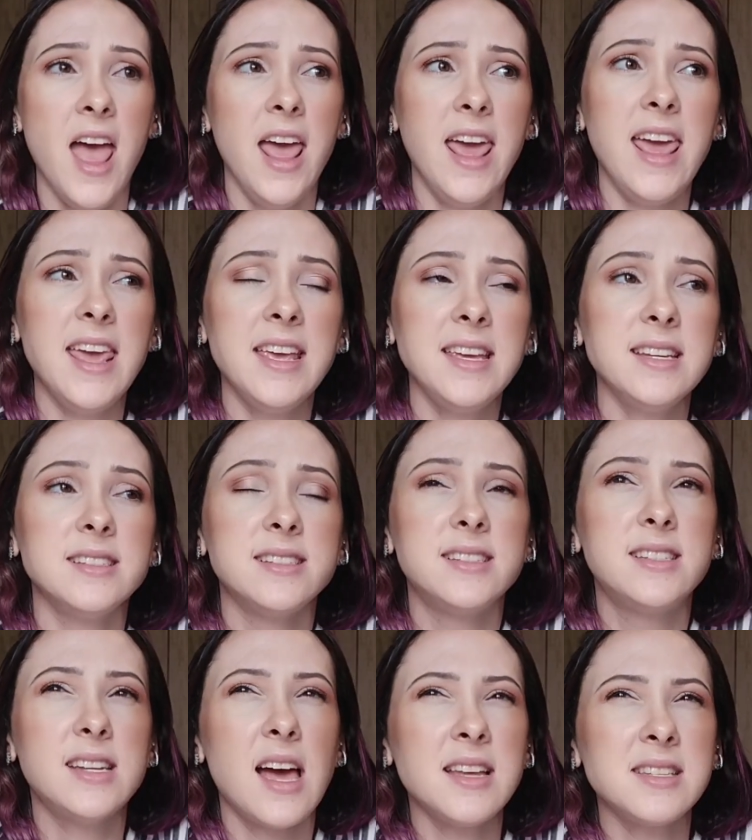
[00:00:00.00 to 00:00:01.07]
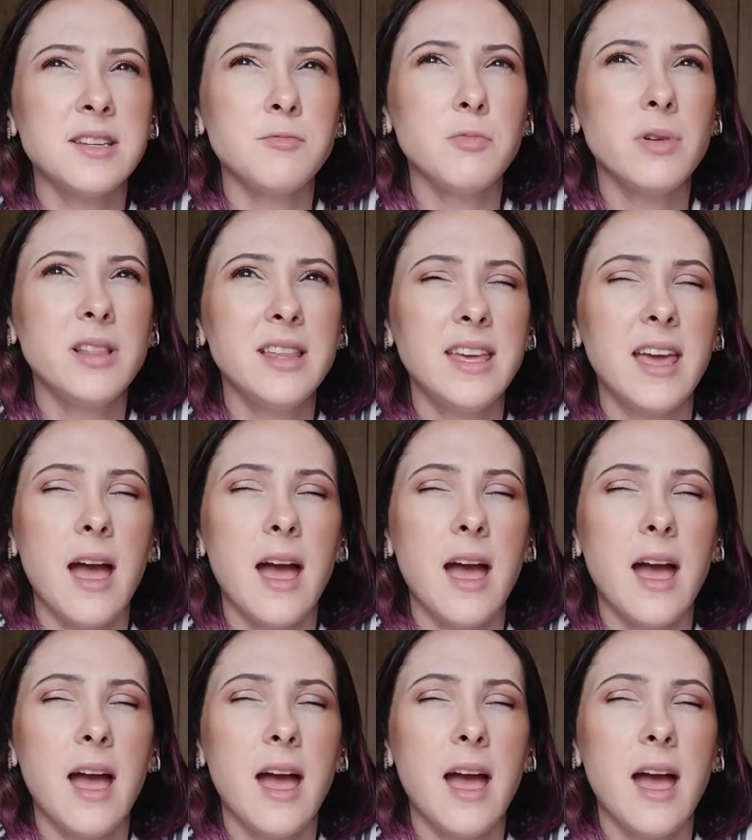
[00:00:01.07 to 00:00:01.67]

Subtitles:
He doesn't really,